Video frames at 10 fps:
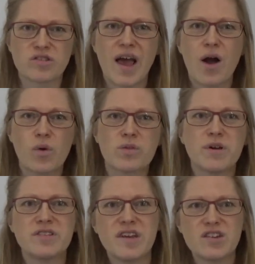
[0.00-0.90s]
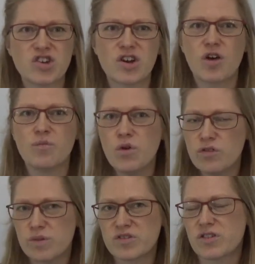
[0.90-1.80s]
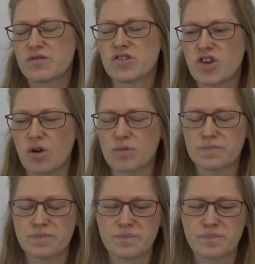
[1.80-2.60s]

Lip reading: to help with position and movement of the tongue.